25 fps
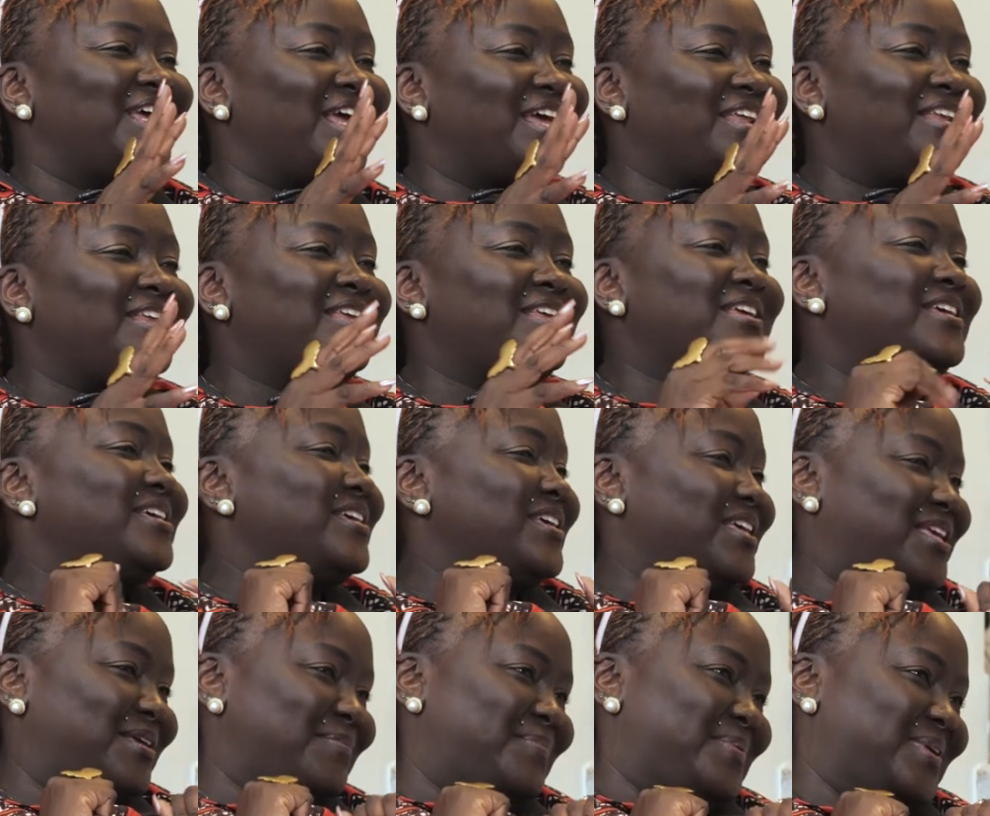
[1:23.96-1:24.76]
Jerry
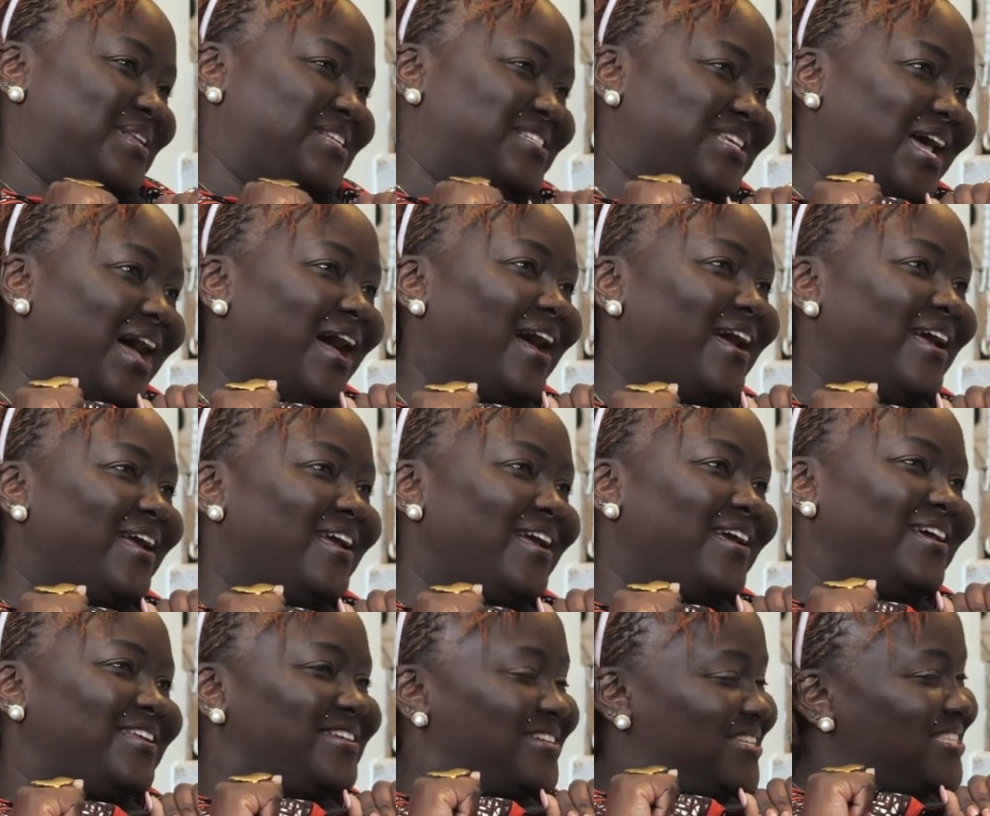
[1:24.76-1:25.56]
Kibinda
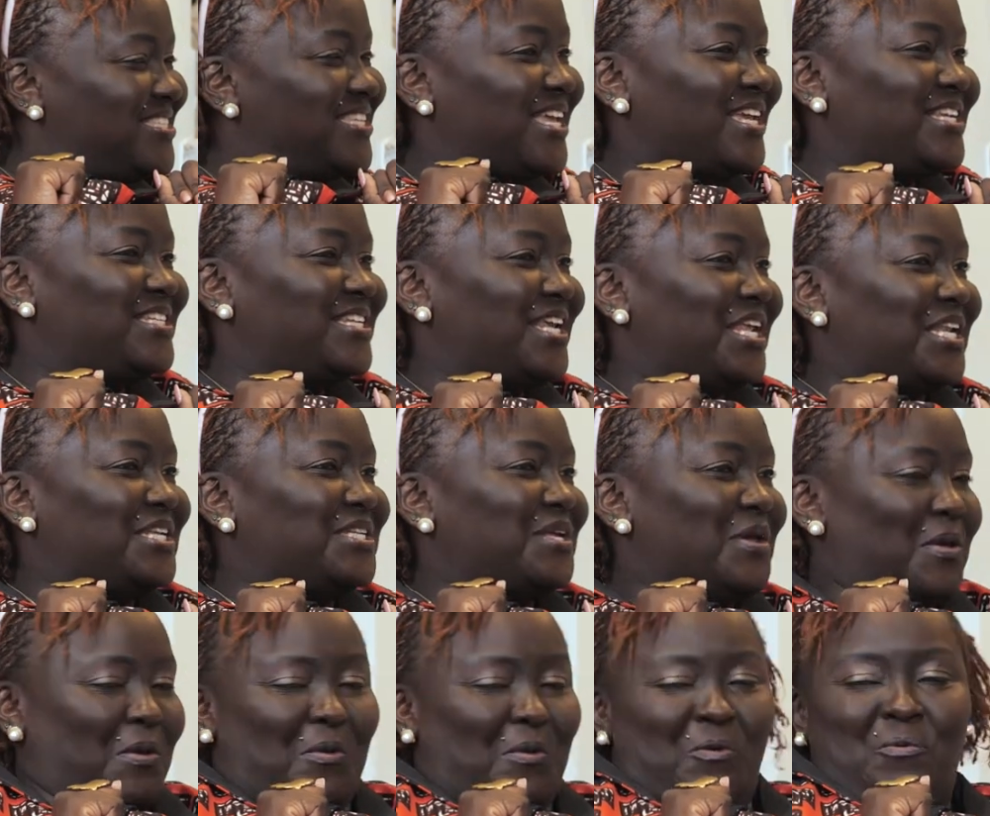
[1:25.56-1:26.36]
decided,
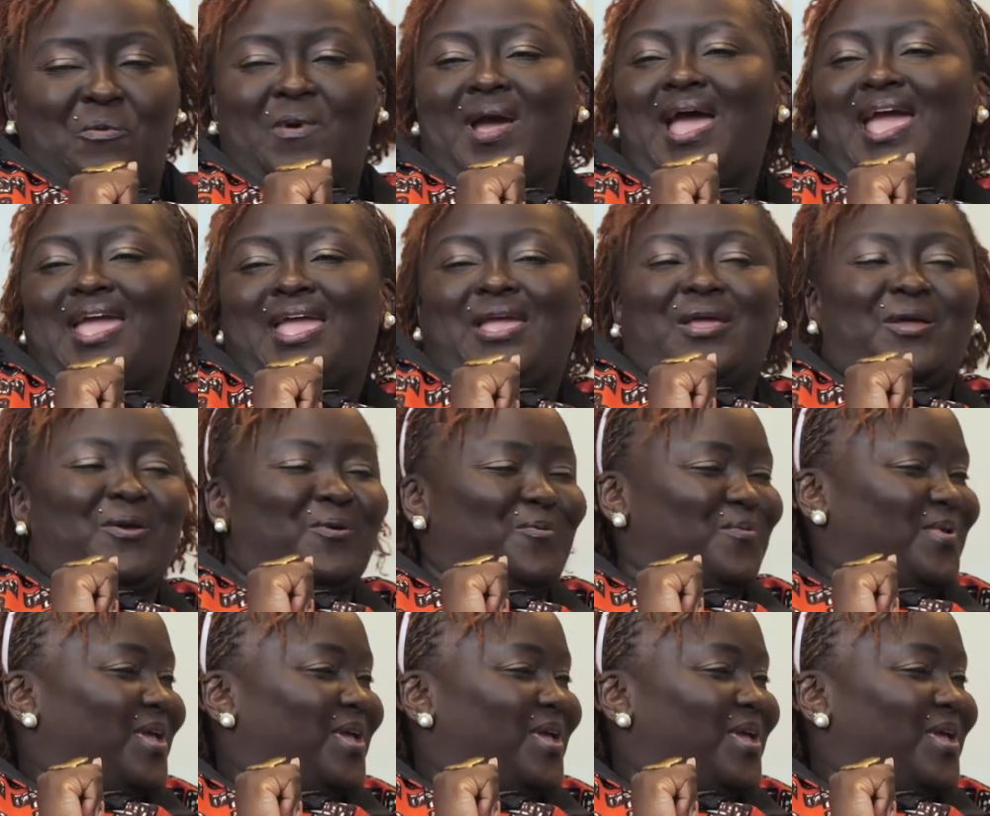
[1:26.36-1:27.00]
why?